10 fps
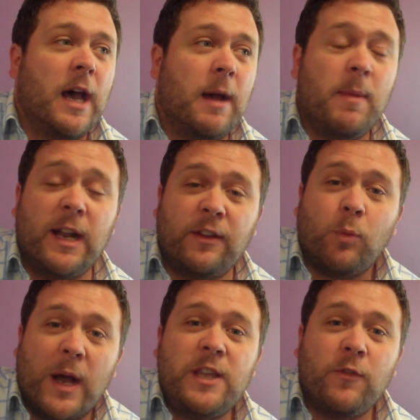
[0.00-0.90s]
And
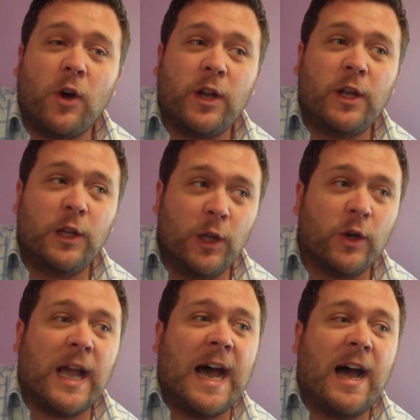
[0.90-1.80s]
it's where you've got to
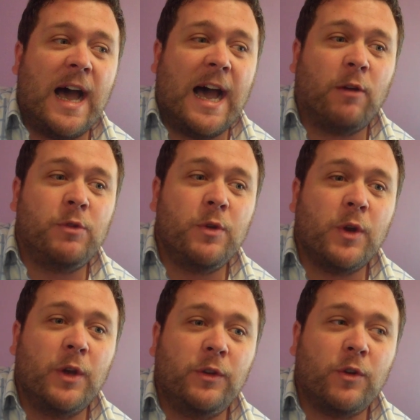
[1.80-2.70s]
look at how you
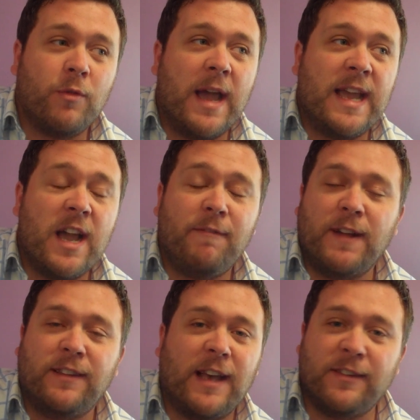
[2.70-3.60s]
can create a
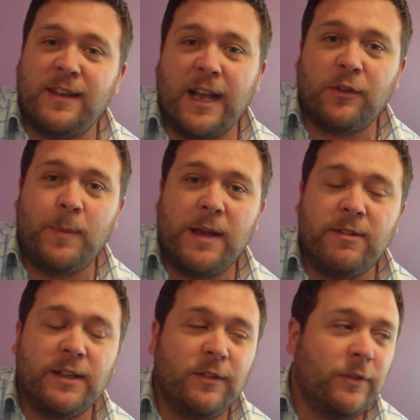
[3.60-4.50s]
fantastic
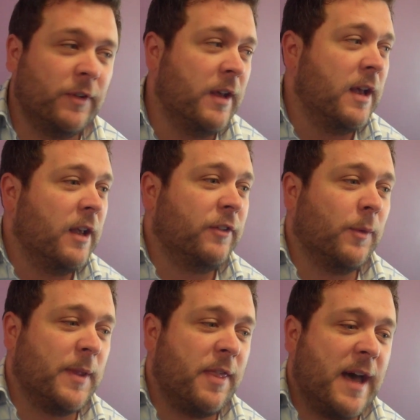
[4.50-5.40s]
experience.
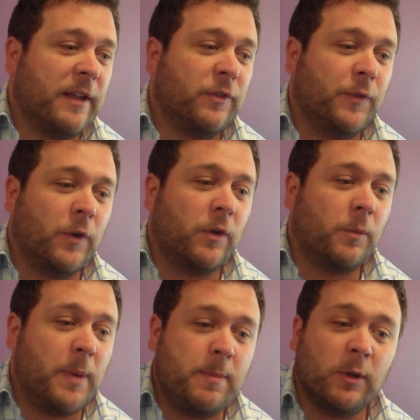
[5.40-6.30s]
So whether that's
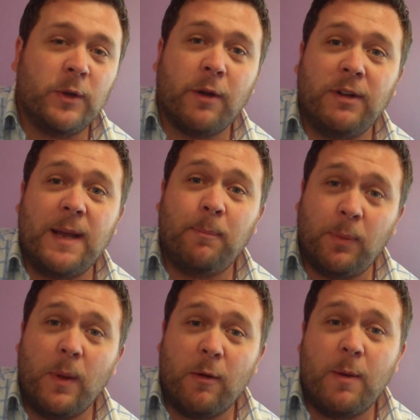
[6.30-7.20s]
for people who currently
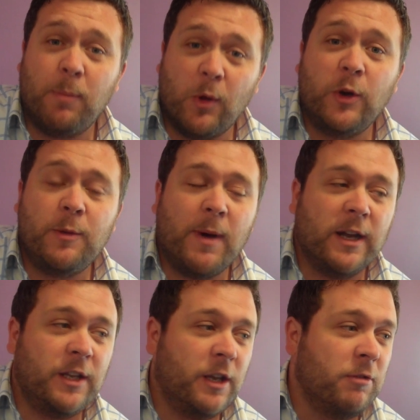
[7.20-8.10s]
are employed
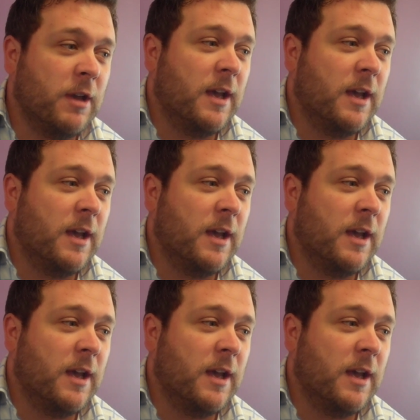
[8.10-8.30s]
by you,